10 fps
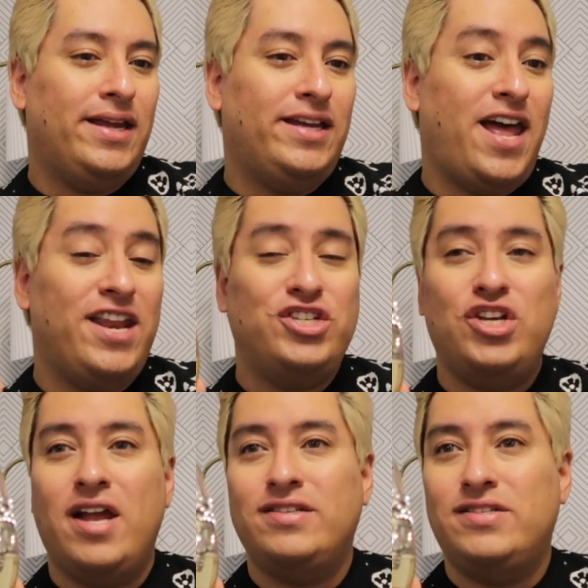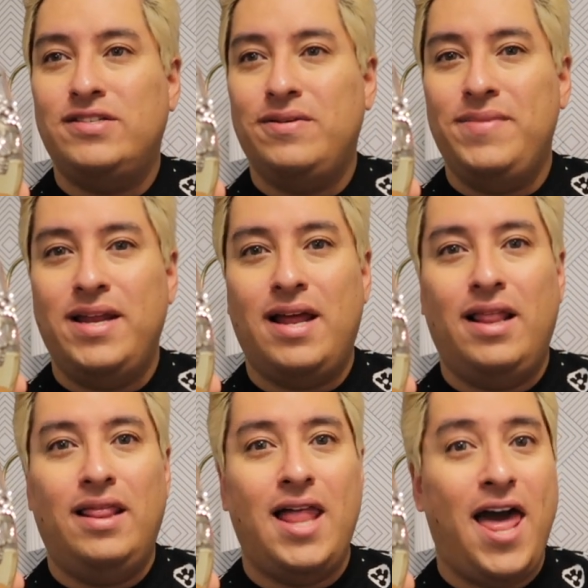got a chance to meet a
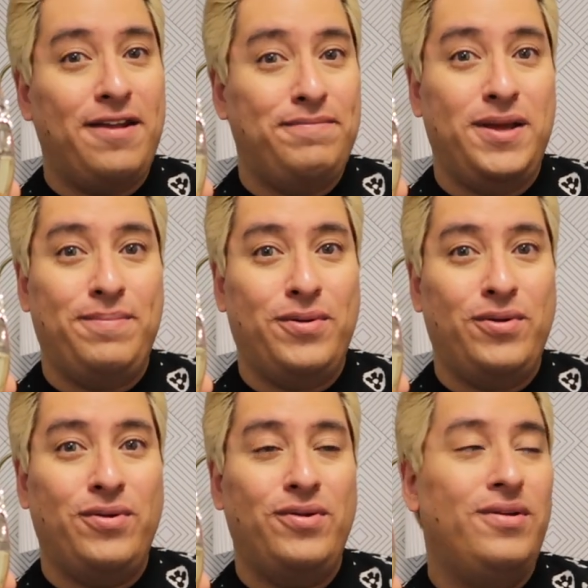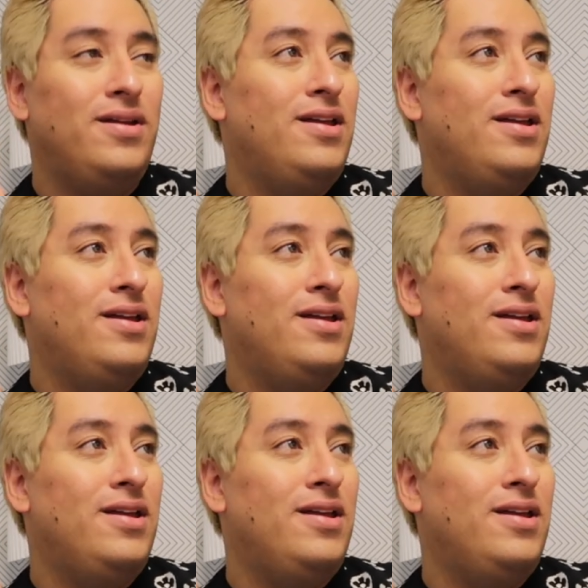lot of people,